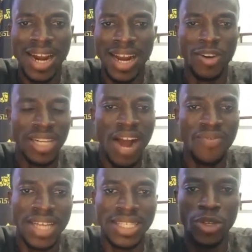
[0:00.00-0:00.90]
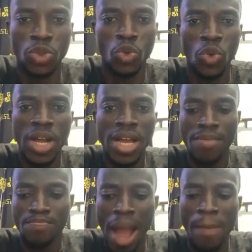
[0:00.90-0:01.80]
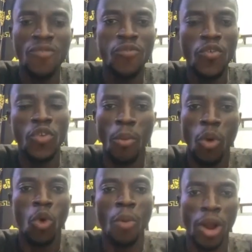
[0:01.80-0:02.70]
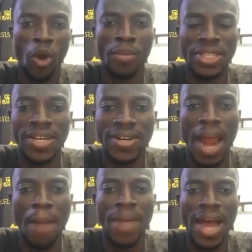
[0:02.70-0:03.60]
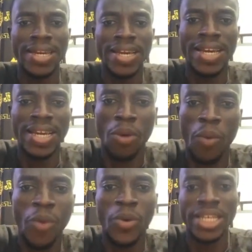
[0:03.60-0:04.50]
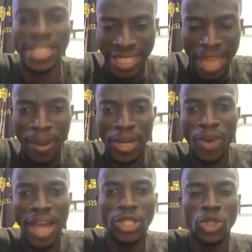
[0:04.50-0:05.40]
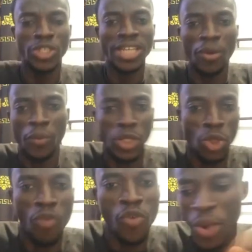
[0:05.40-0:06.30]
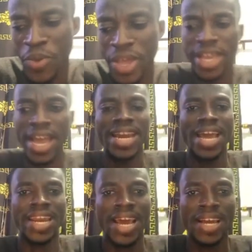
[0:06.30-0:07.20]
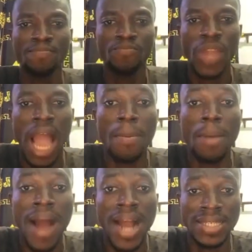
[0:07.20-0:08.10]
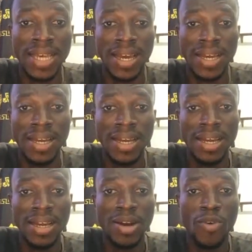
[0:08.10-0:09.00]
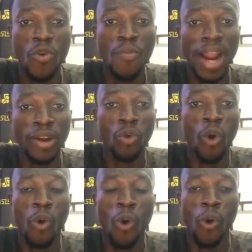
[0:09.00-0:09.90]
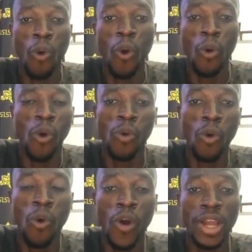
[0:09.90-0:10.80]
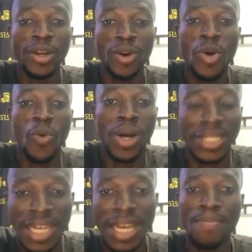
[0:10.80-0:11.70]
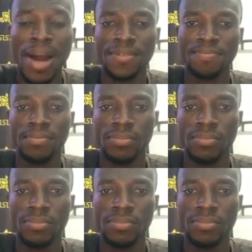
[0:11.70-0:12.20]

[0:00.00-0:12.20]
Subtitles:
cannot have access to. A man for from Mukrom be committed crime and they get away with it. That particular issue, young resolve one year and then Abba back say, woman, you know, call, you know, was saying about